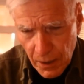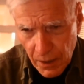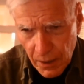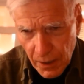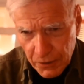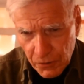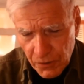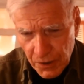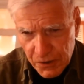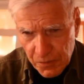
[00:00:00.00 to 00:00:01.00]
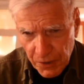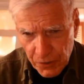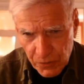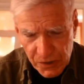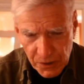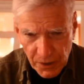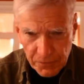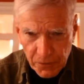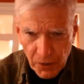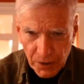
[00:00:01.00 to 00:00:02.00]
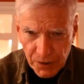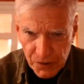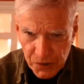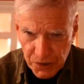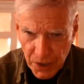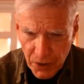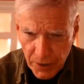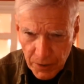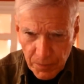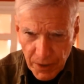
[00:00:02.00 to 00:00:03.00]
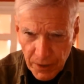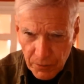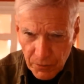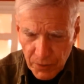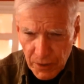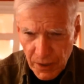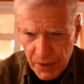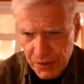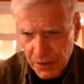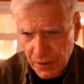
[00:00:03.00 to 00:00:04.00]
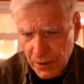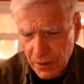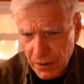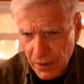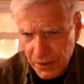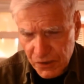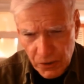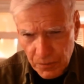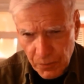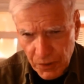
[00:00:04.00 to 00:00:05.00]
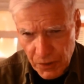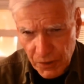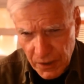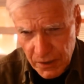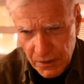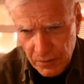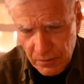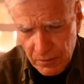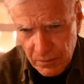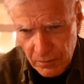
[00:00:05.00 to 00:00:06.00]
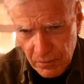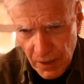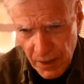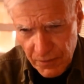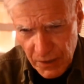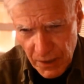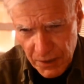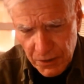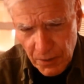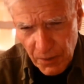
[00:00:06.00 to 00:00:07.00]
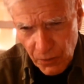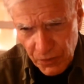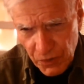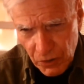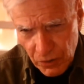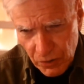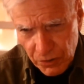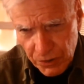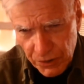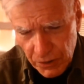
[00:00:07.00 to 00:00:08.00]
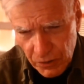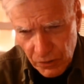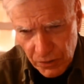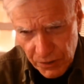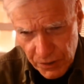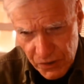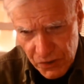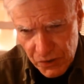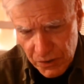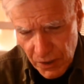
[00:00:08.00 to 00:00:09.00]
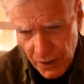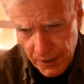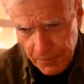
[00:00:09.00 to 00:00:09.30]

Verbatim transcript: I knew that his mother was a lifelong hysteric, but I realized at a certain point that I didn't have any idea about what the early, earliest uh,